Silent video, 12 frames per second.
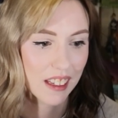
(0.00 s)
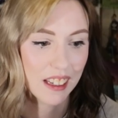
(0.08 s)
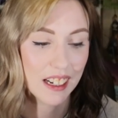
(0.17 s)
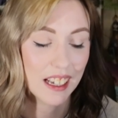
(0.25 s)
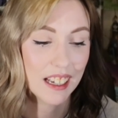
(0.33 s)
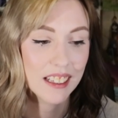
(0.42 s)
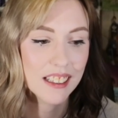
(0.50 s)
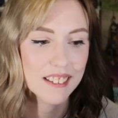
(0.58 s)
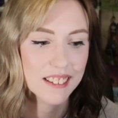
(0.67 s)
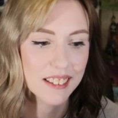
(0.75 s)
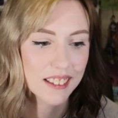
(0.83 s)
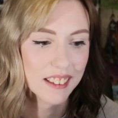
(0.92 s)
and
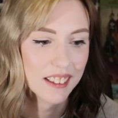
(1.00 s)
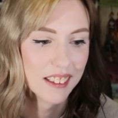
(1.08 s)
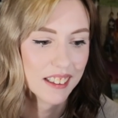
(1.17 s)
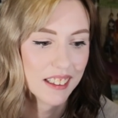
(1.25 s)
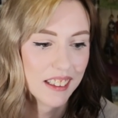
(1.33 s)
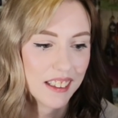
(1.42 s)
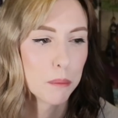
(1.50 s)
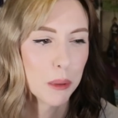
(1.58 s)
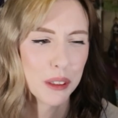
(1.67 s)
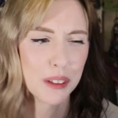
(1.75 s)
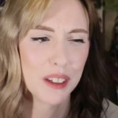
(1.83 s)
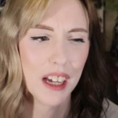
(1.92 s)
anything.
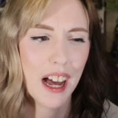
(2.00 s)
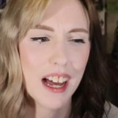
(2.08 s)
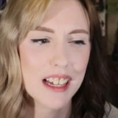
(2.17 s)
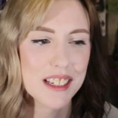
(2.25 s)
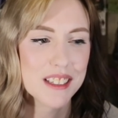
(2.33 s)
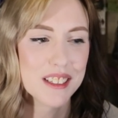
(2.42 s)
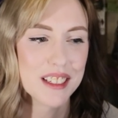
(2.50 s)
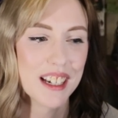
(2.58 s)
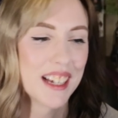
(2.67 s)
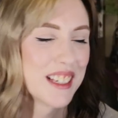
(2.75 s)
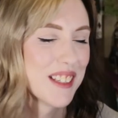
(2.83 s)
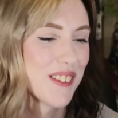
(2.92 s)
But you guys,
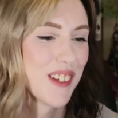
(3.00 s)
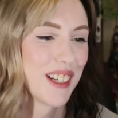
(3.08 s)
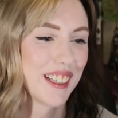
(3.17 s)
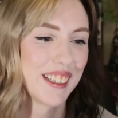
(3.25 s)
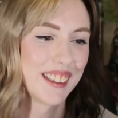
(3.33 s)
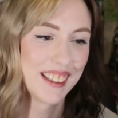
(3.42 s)
fuck.